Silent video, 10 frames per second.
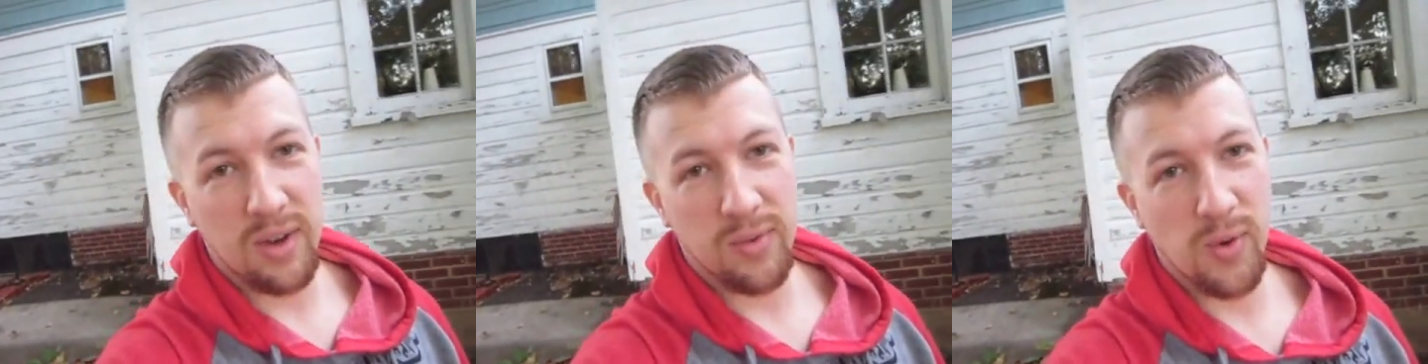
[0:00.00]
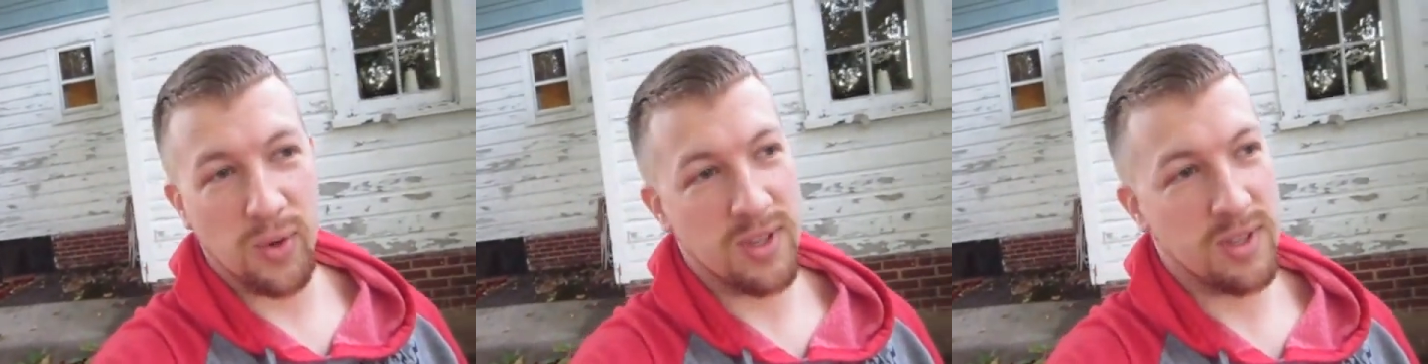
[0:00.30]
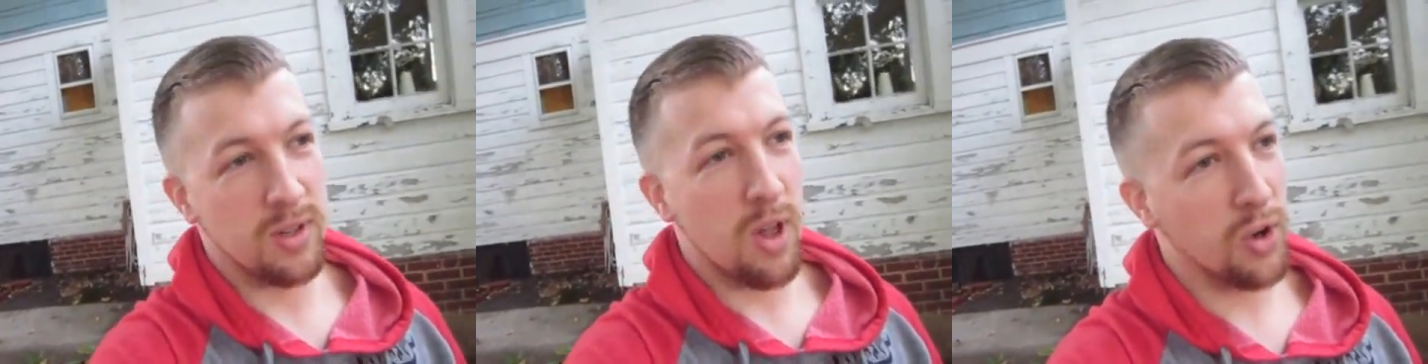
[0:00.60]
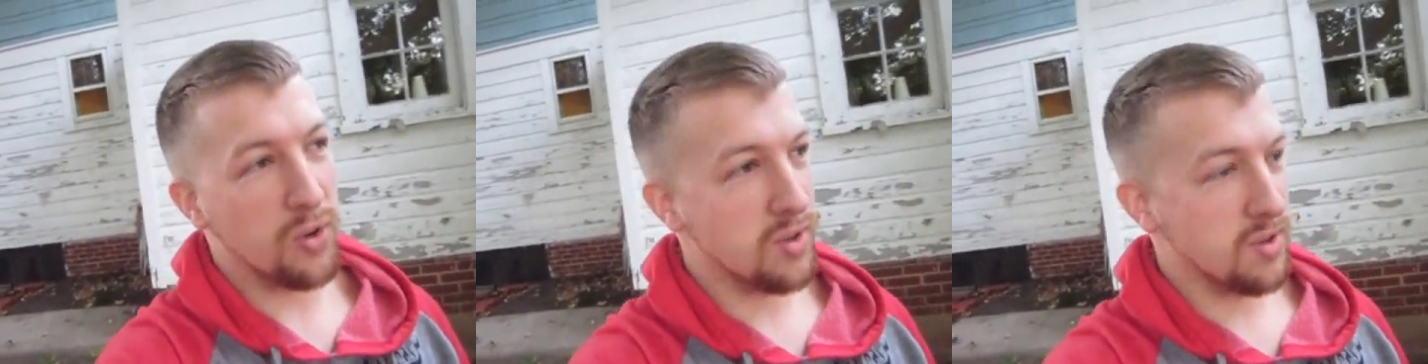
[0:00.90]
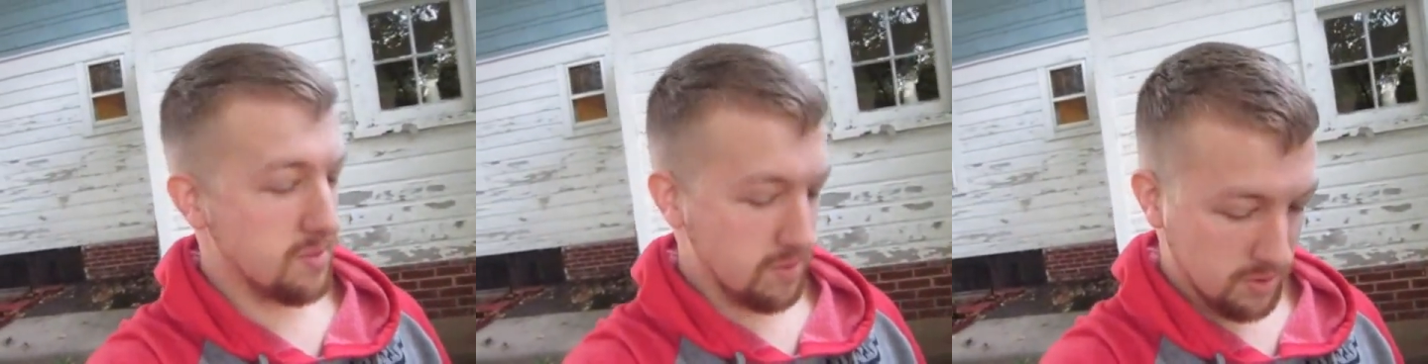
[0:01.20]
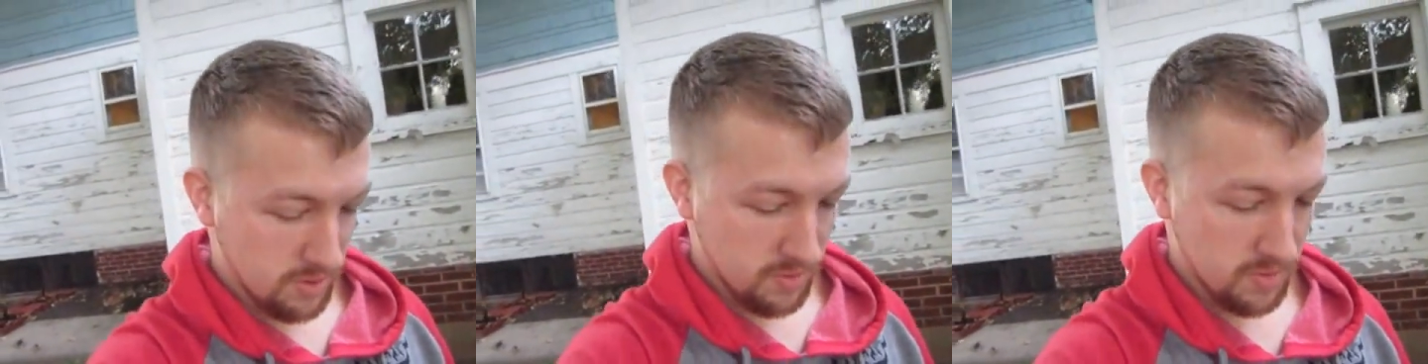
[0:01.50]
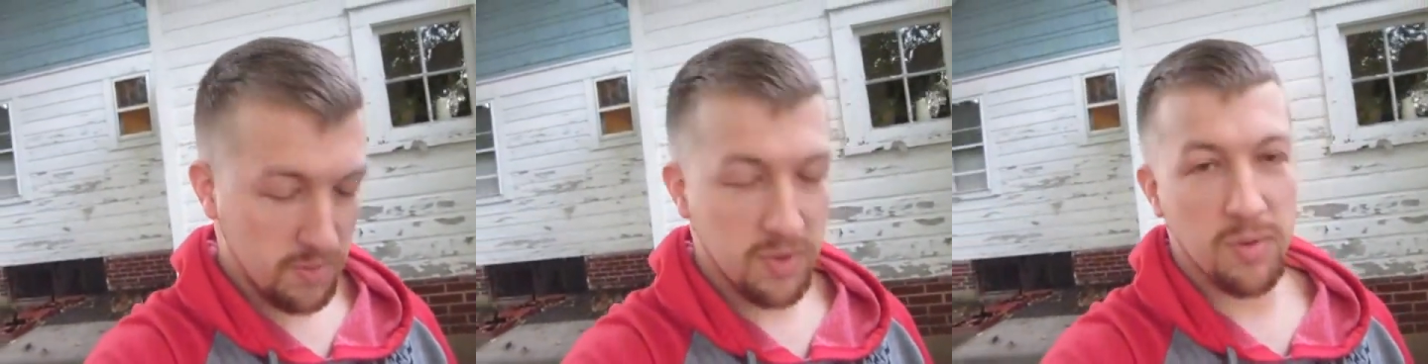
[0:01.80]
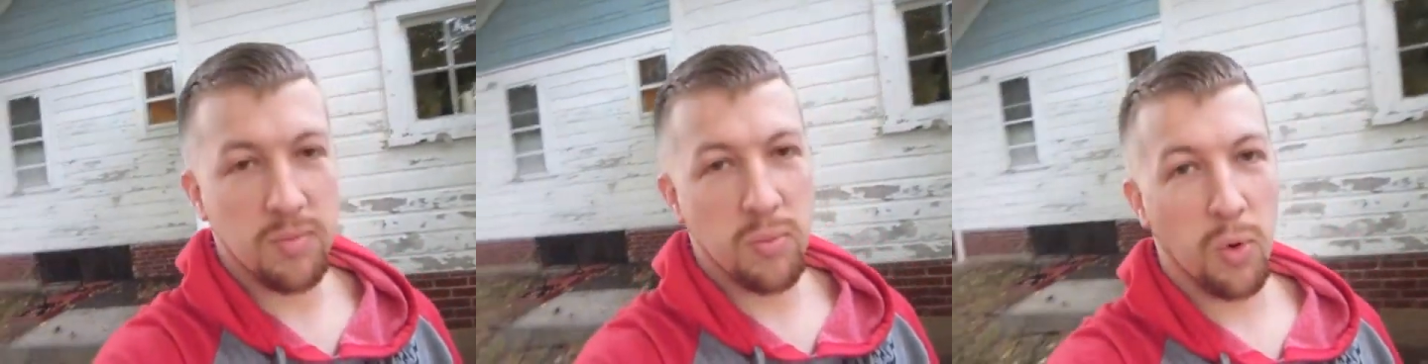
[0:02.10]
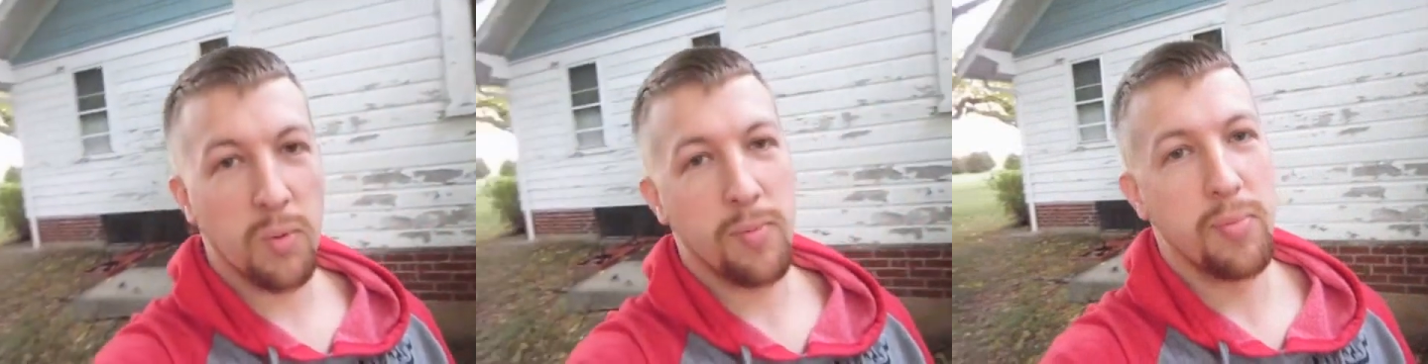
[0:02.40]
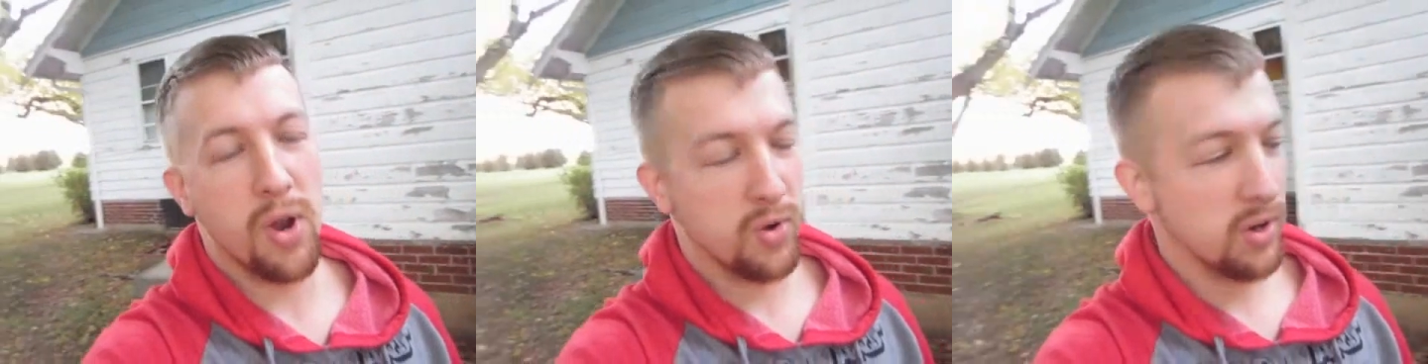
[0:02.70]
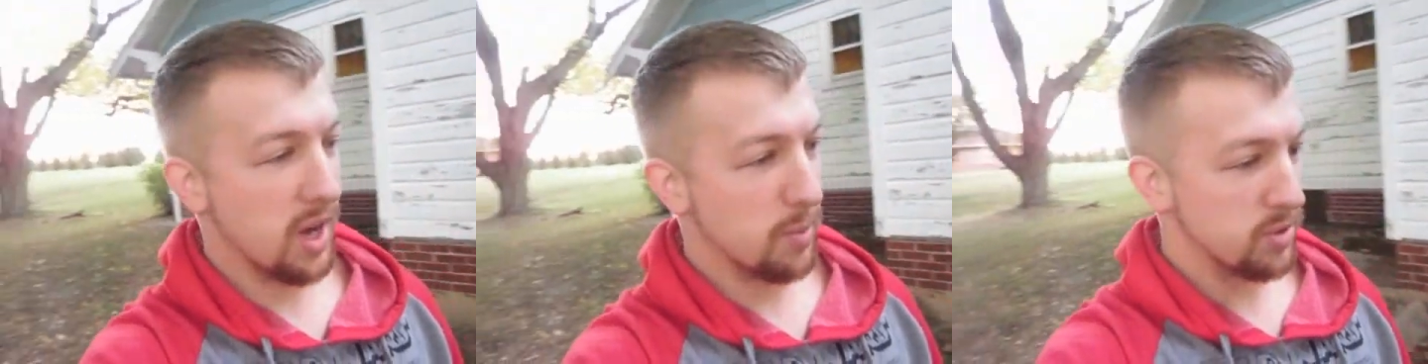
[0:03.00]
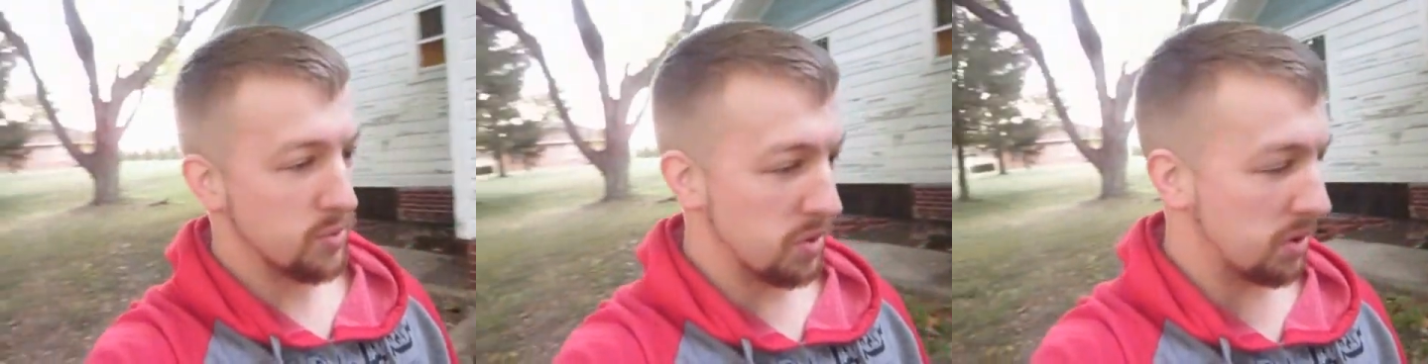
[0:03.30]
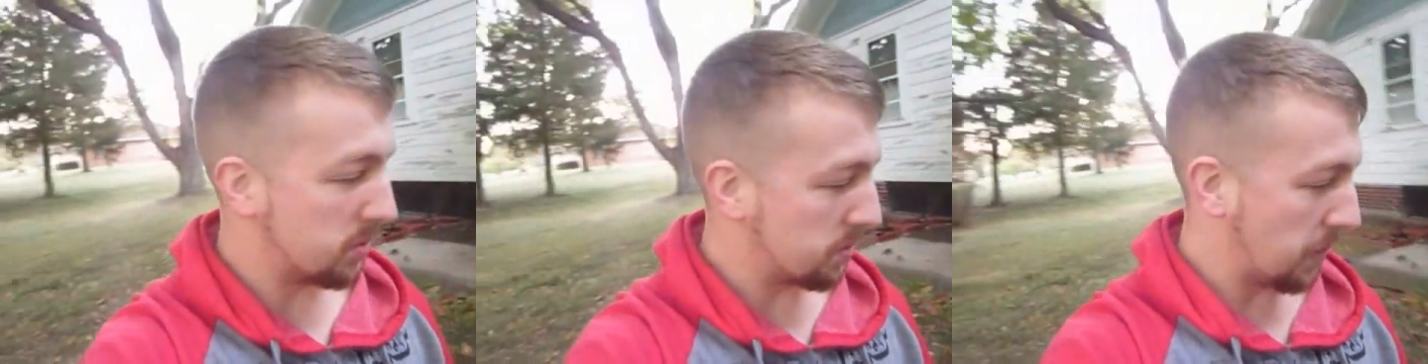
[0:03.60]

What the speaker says: out of focus a little longer than more modern cameras would.